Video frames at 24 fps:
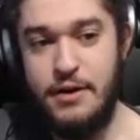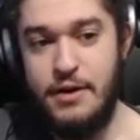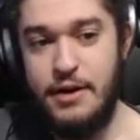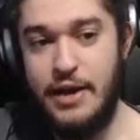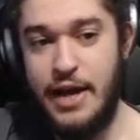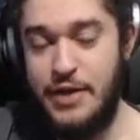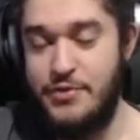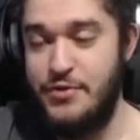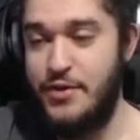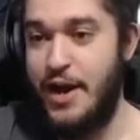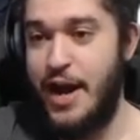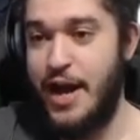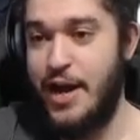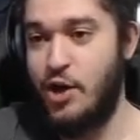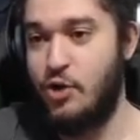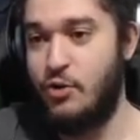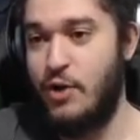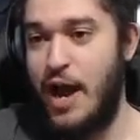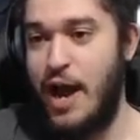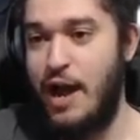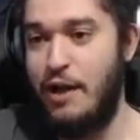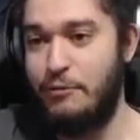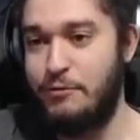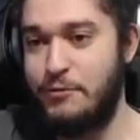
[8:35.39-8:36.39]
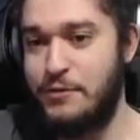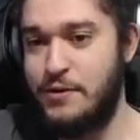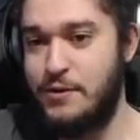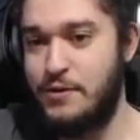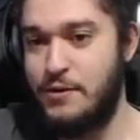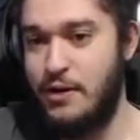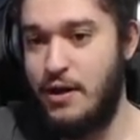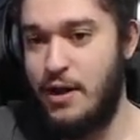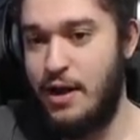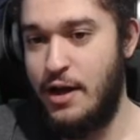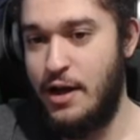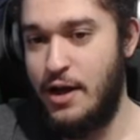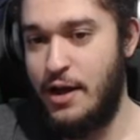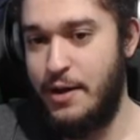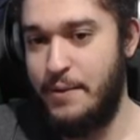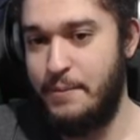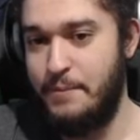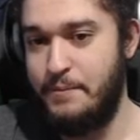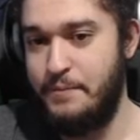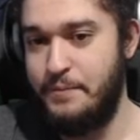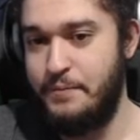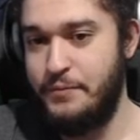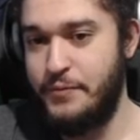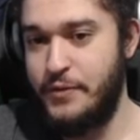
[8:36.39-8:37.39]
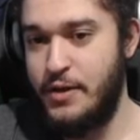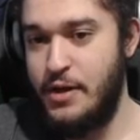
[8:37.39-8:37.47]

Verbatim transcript: and then I craft um,